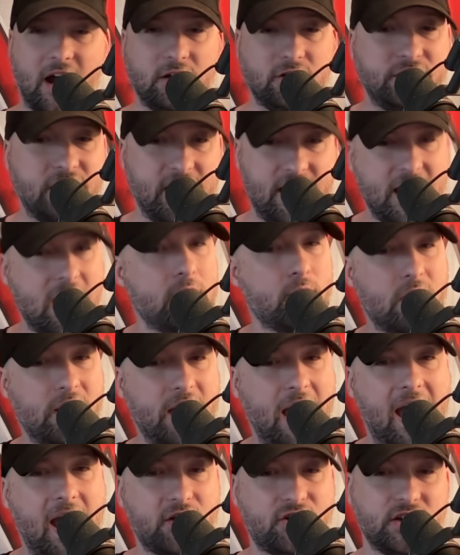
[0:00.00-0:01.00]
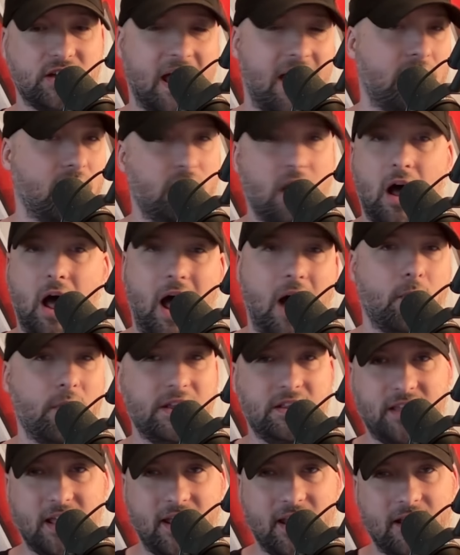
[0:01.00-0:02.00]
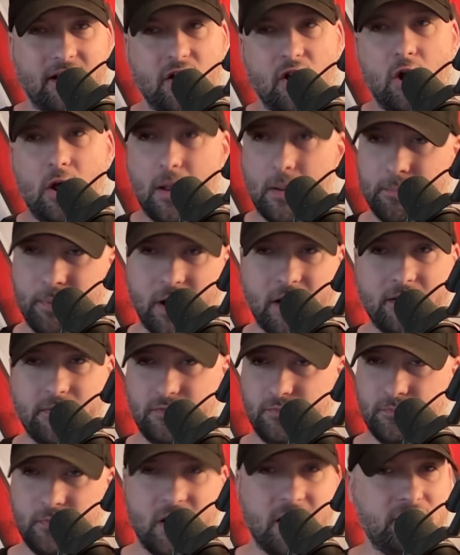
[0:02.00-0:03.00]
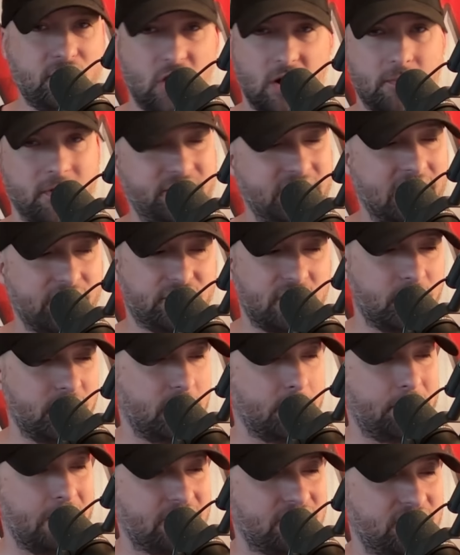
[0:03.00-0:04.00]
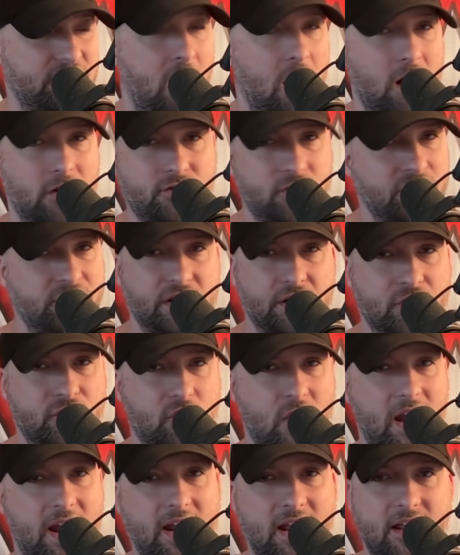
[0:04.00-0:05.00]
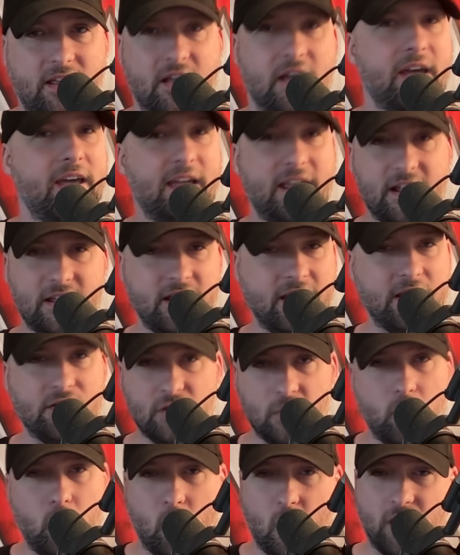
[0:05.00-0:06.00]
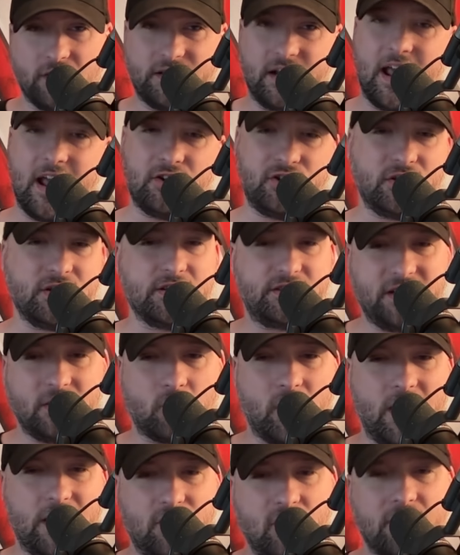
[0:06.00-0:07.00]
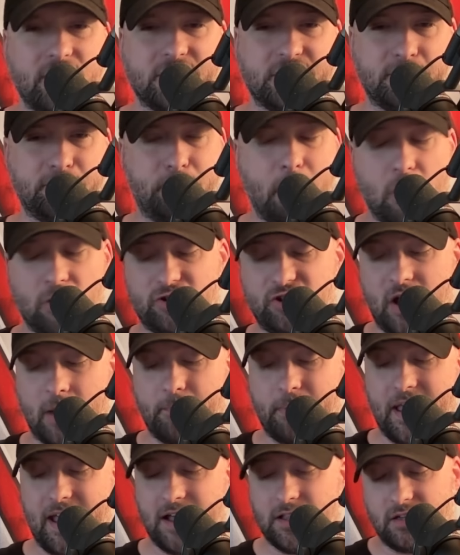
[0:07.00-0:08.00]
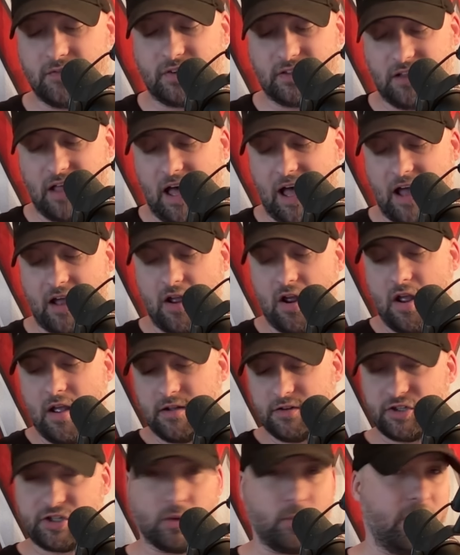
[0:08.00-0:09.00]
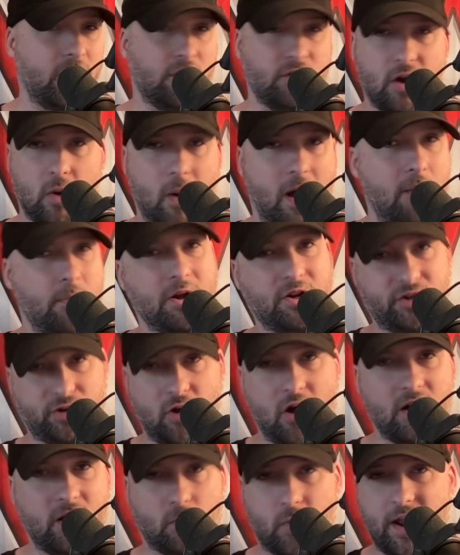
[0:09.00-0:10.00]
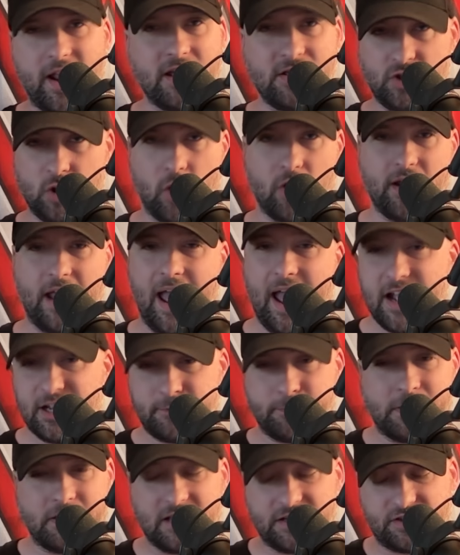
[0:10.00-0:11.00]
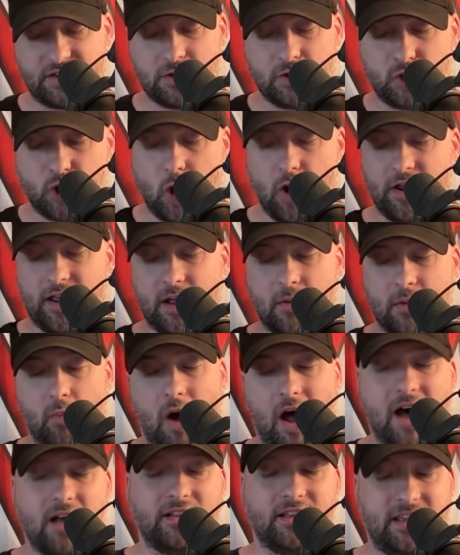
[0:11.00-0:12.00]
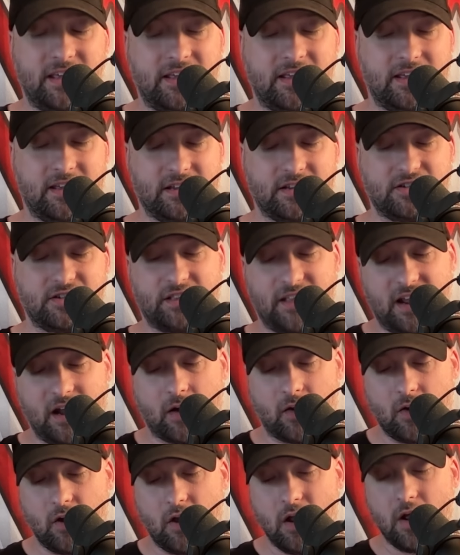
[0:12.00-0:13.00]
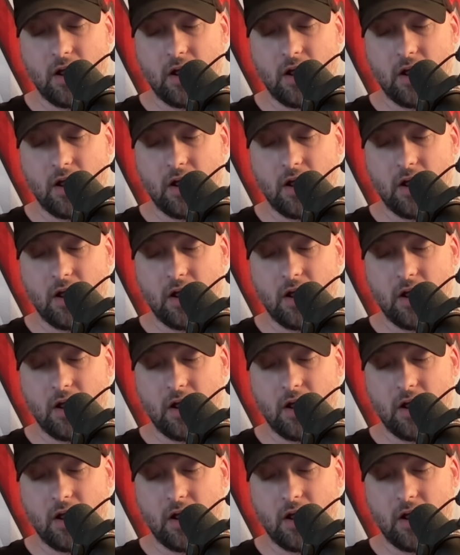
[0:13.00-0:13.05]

to in-ring action. I don't know how he did it, but Randy Orton must have some of the best doctors in training in the world, and as you can see, Randy Orton has bulked up a hell of a lot, so we don't know how much longer Randy Orton has, but let's enjoy him while he is there.